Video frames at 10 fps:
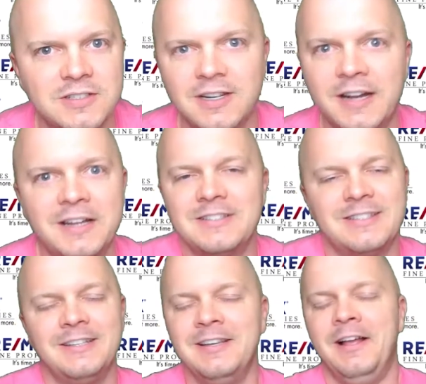I didn't
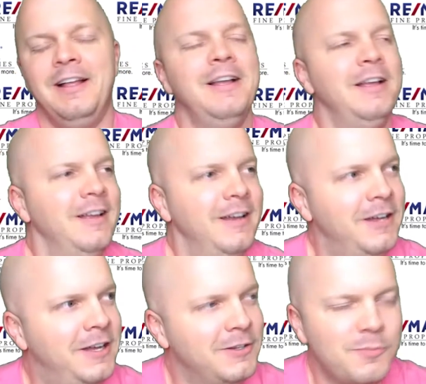see.
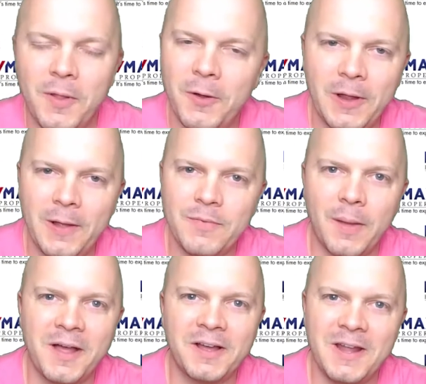Okay, I'm
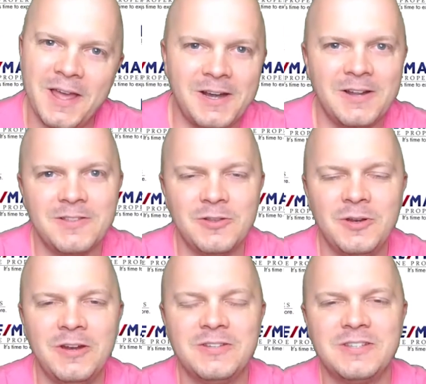not going to edit it. You
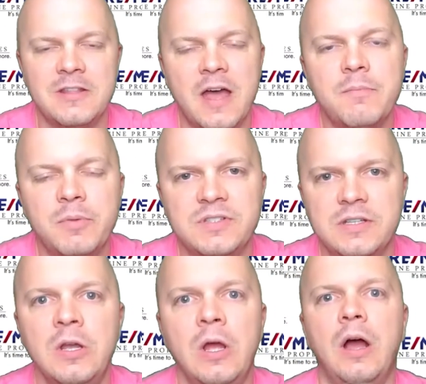needed to see that. But
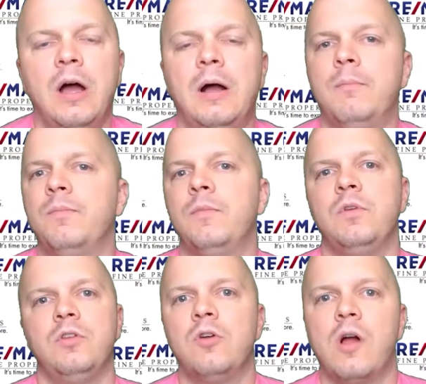see,
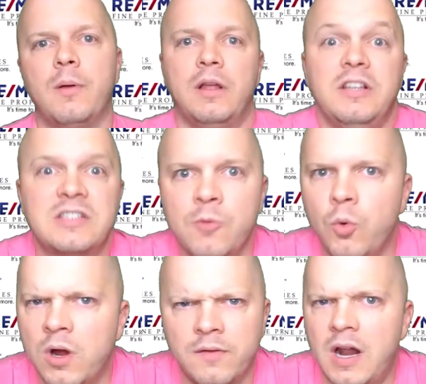at least I'm
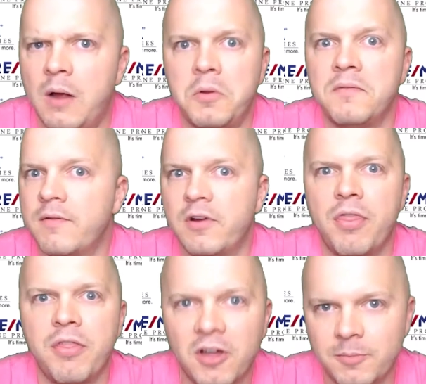aware of it. I would have never even
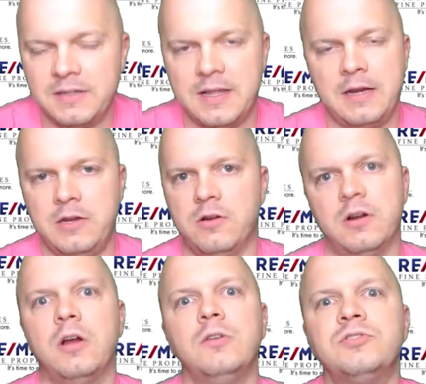thought about that a year
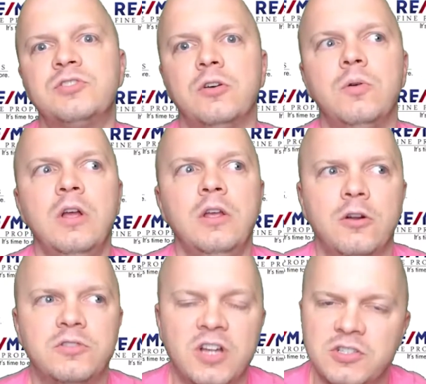ago. So,
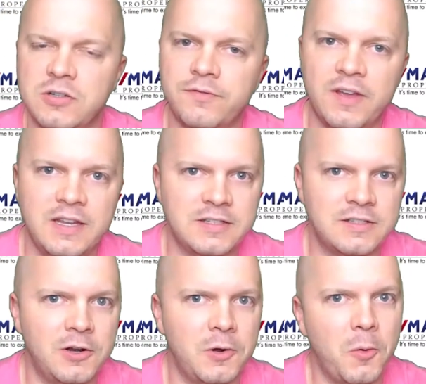touching a face,
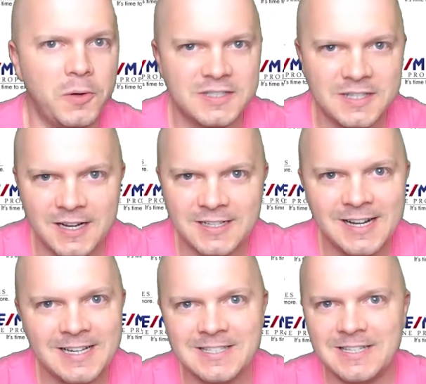always
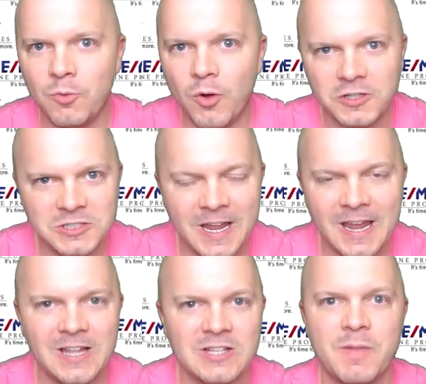sanitizing, washing
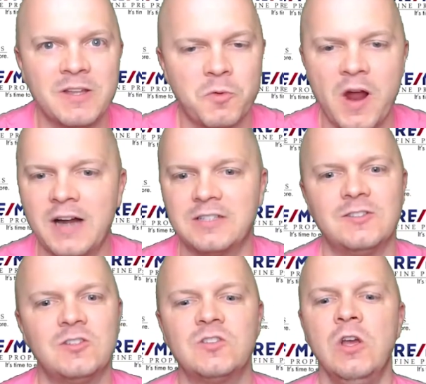hands, best
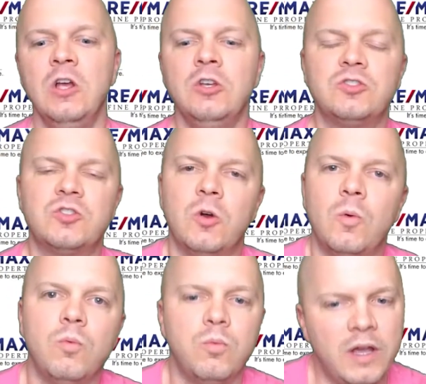practices.
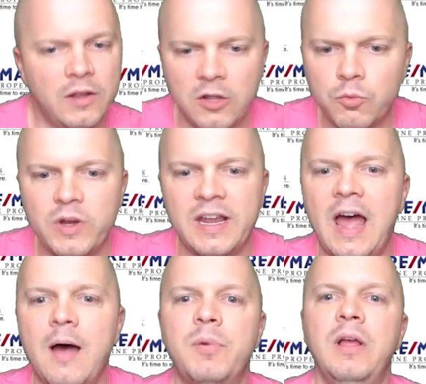So in
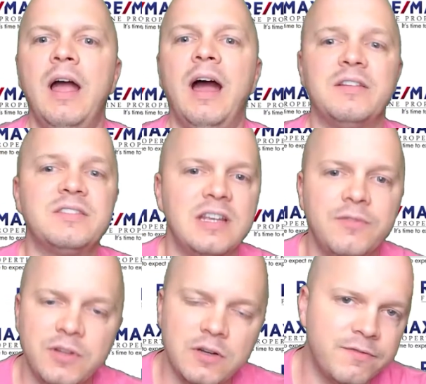recap, how to
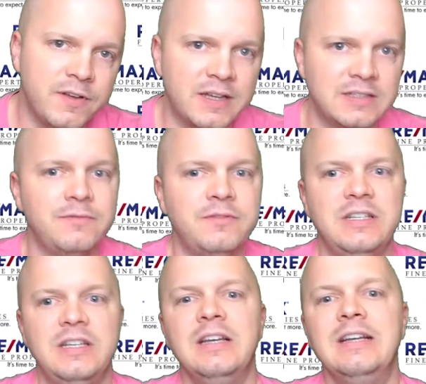safely and
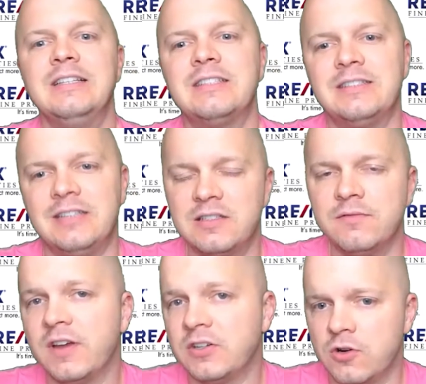effectively
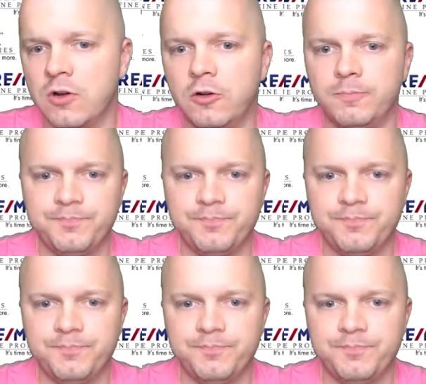disinfect your home.